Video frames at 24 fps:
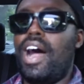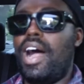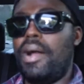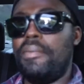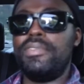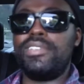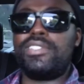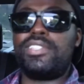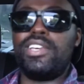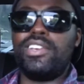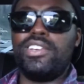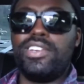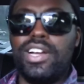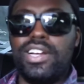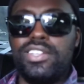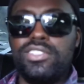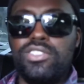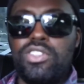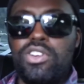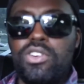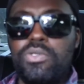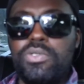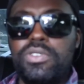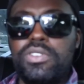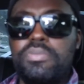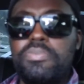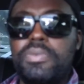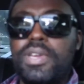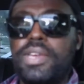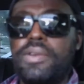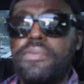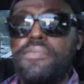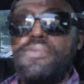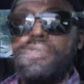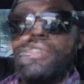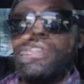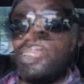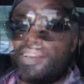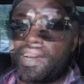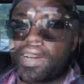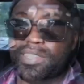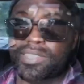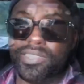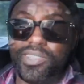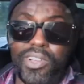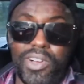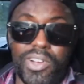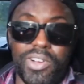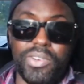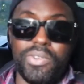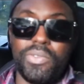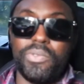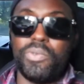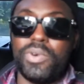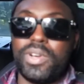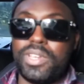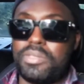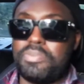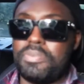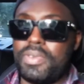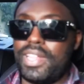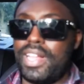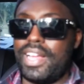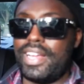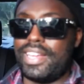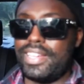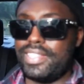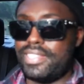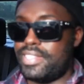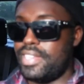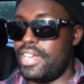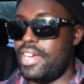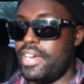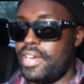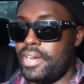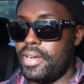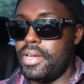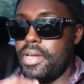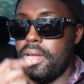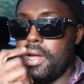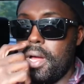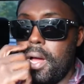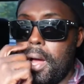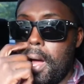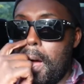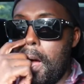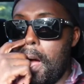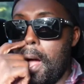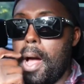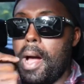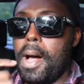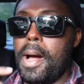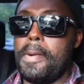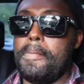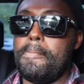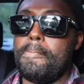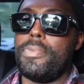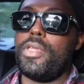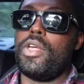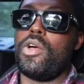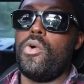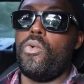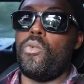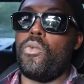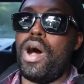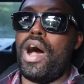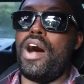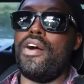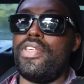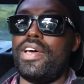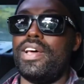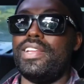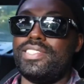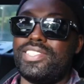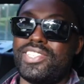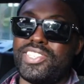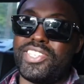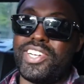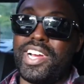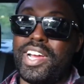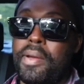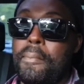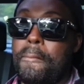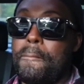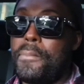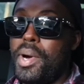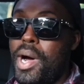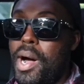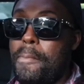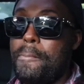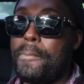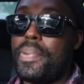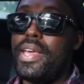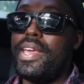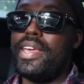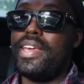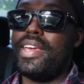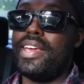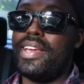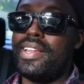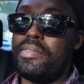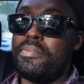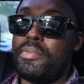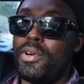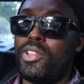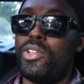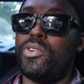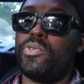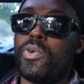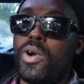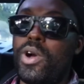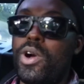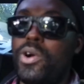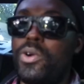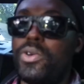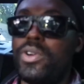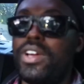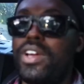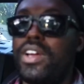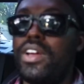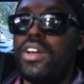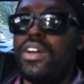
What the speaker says: gonna take you guys along with me. Like I said, wow, that is a giant bump in the middle of the road.